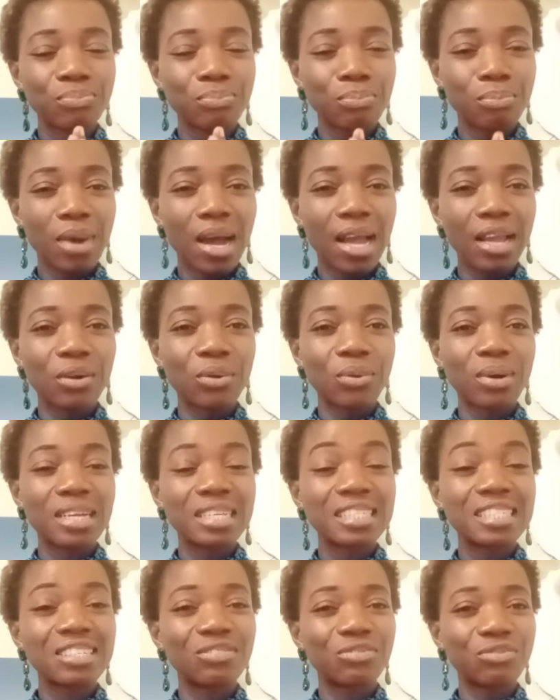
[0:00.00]

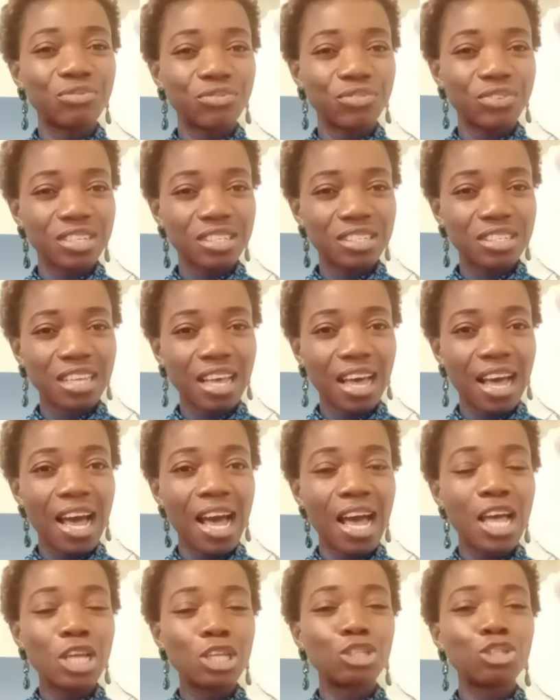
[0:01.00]
migrant
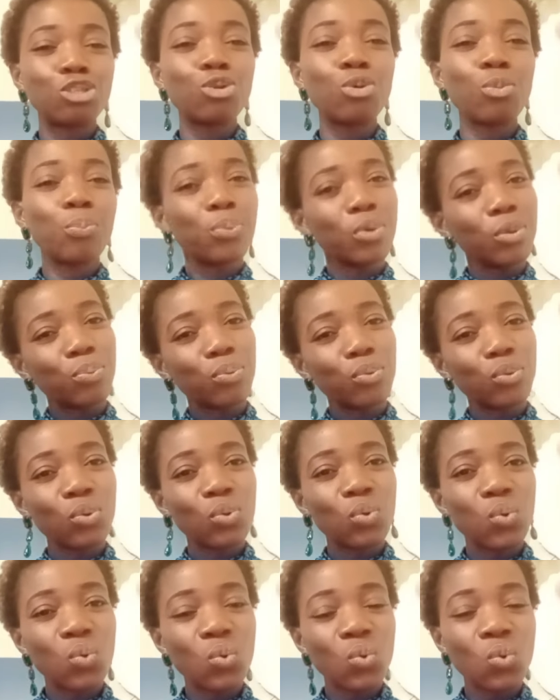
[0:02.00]
visa to
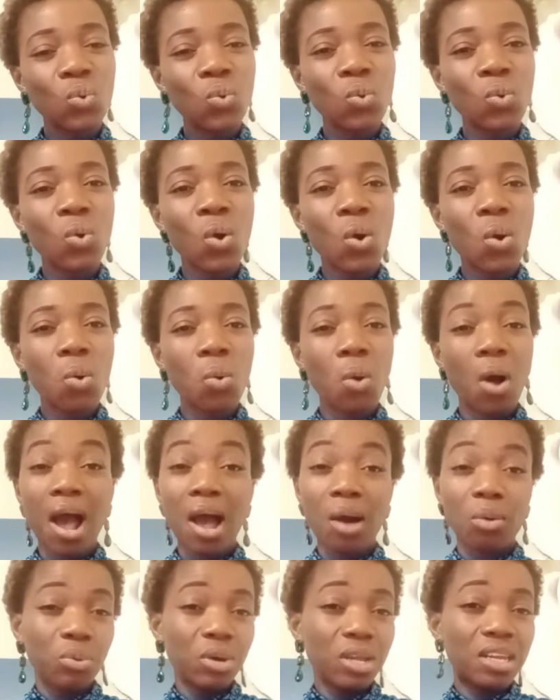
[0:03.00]
people who
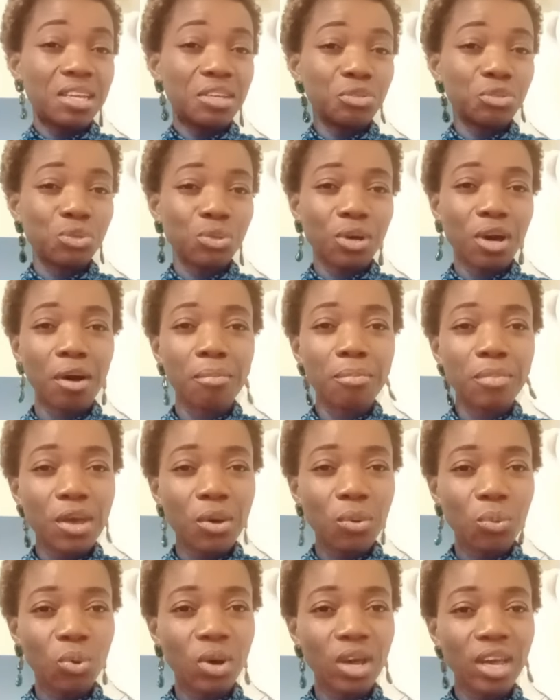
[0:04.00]
are willing to come
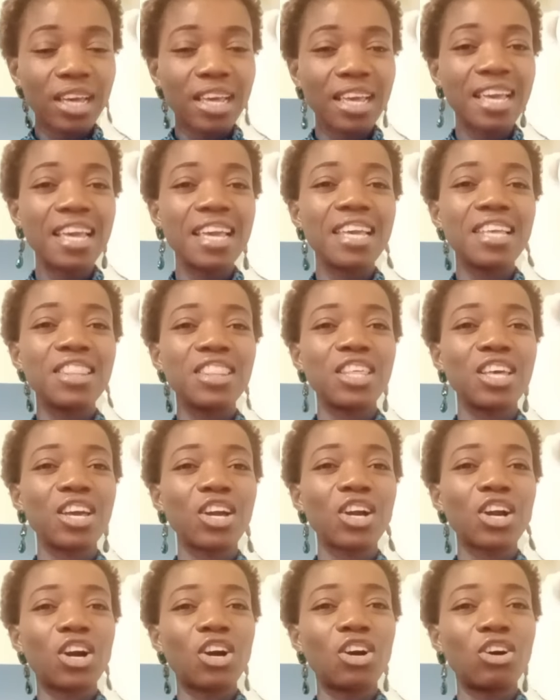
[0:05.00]
and work in
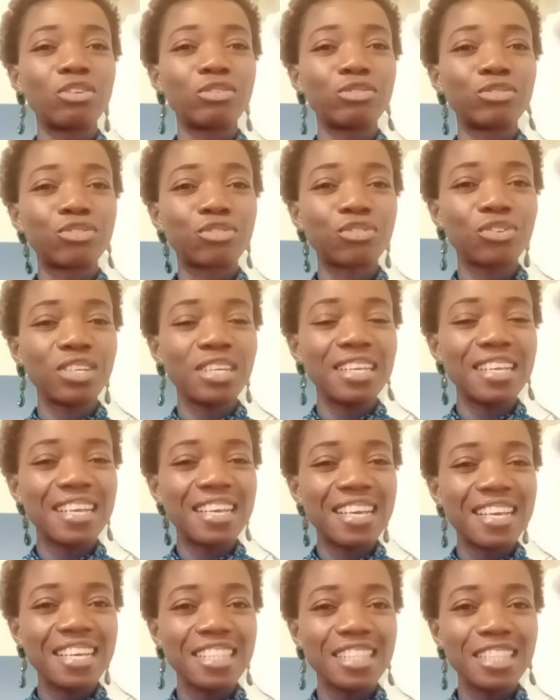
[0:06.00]
the
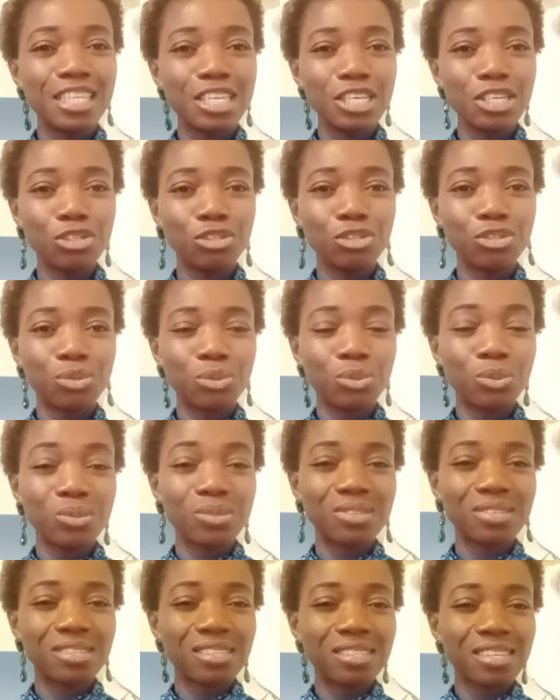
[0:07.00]
country in these two
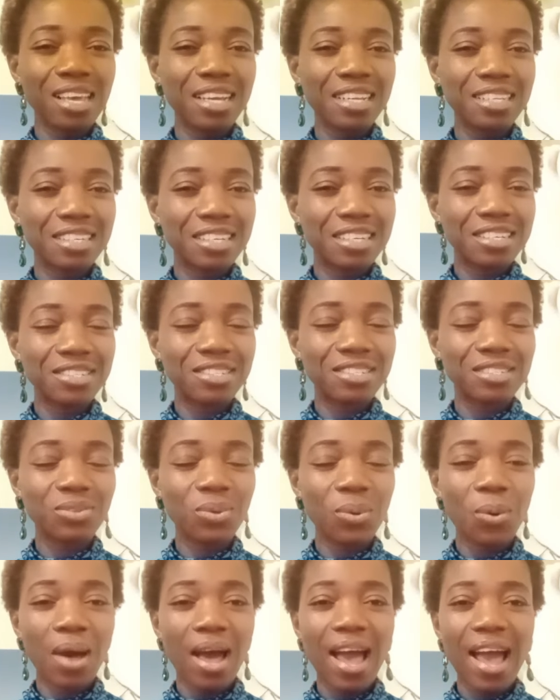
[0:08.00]
sectors.
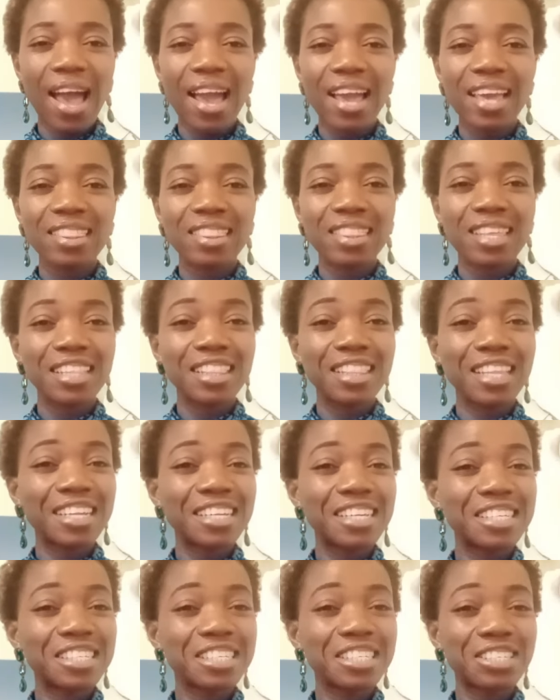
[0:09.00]
So I think
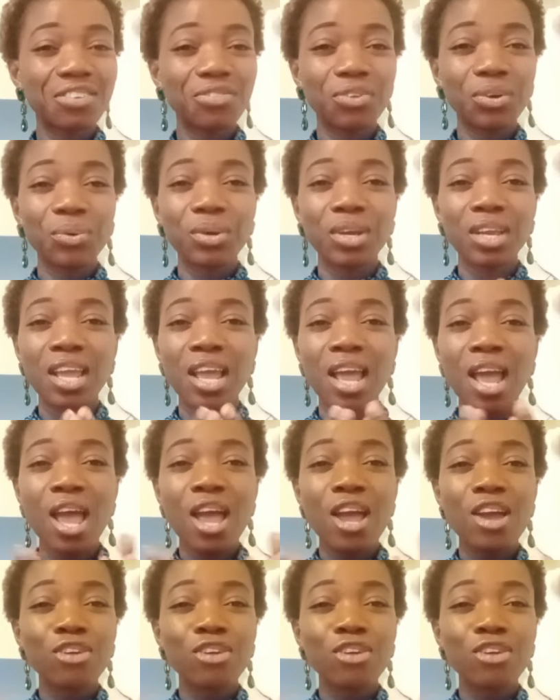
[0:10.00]
that this is a very